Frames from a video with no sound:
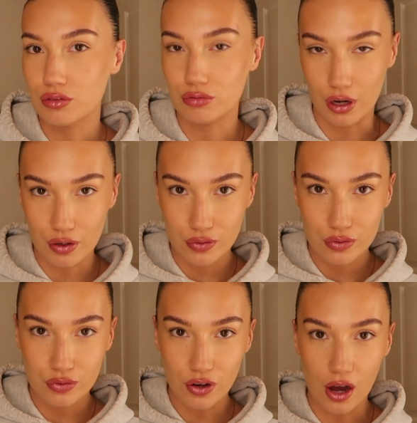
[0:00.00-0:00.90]

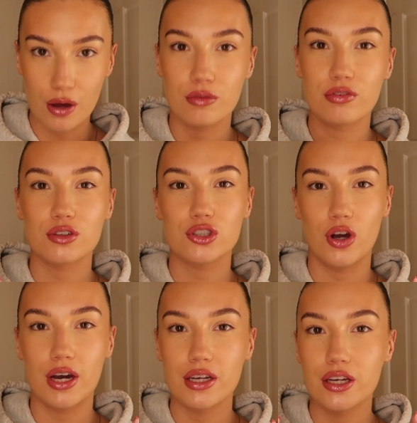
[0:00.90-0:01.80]
rough. I'm
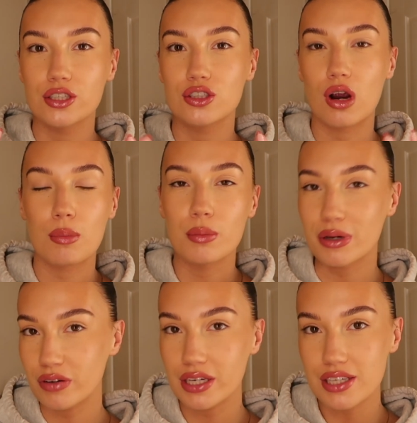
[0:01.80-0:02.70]
trying to scrub all my
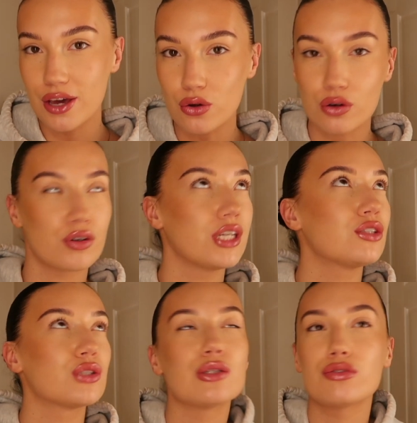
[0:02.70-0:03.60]
fake tan off, ready
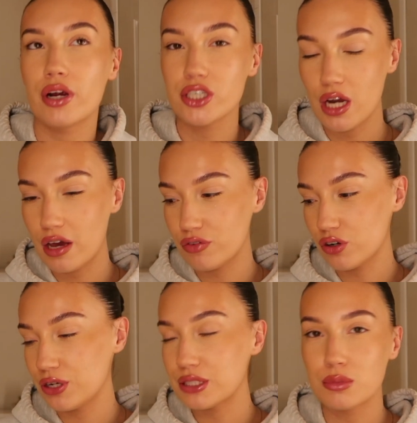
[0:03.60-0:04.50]
to do a fresh layer for
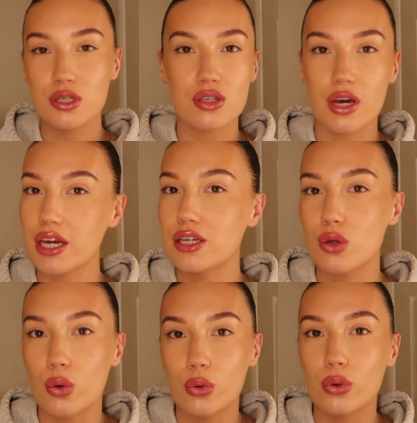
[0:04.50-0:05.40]
Christmas. Like, it's
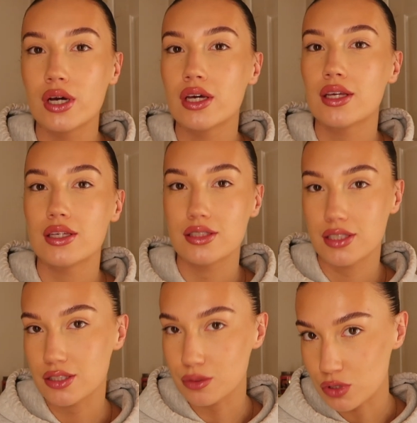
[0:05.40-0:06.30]
all
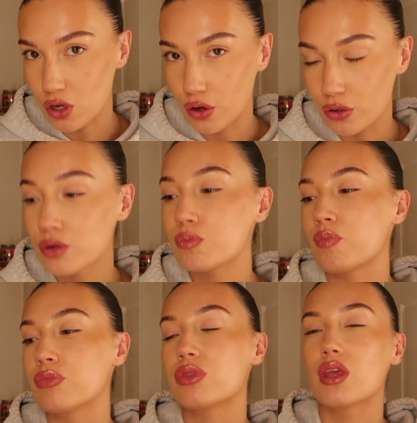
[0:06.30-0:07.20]
systems go,
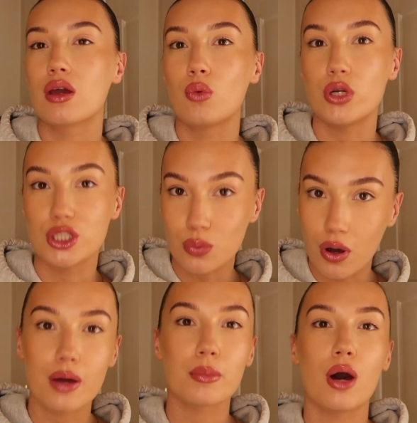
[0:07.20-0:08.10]
which is
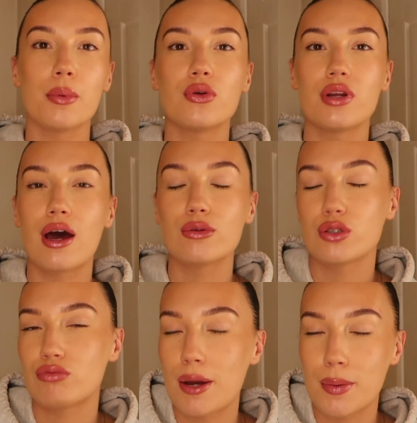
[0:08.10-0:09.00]
why I'm coming on now
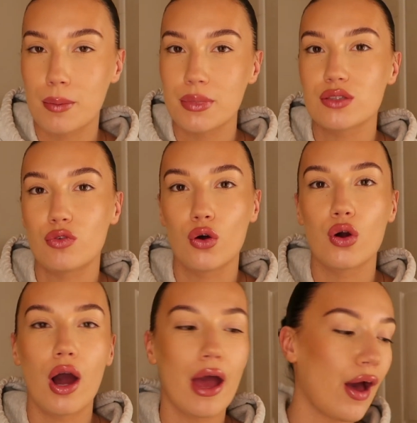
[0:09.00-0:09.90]
to wrap up this
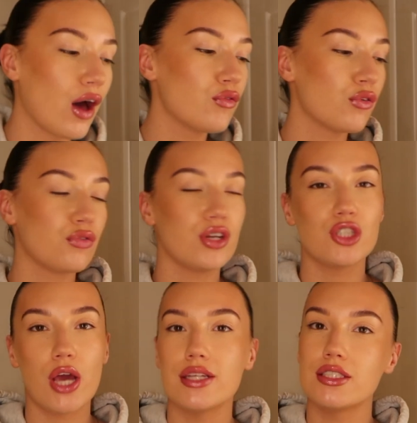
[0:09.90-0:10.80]
vlog. I have
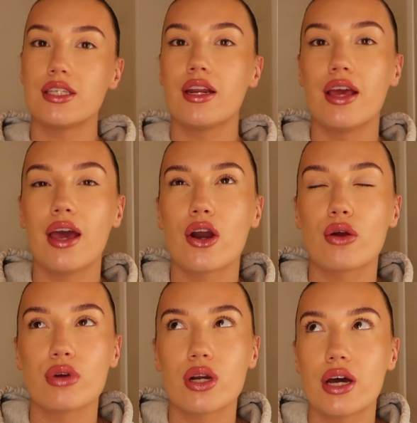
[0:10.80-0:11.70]
finished editing it, and I
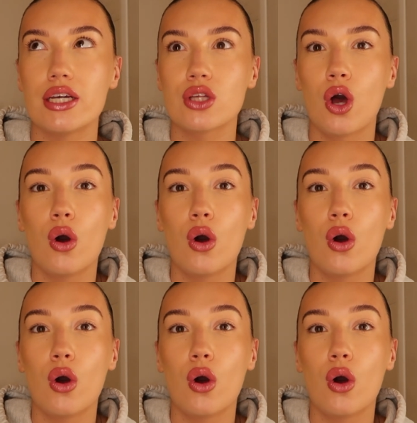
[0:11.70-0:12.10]
realised,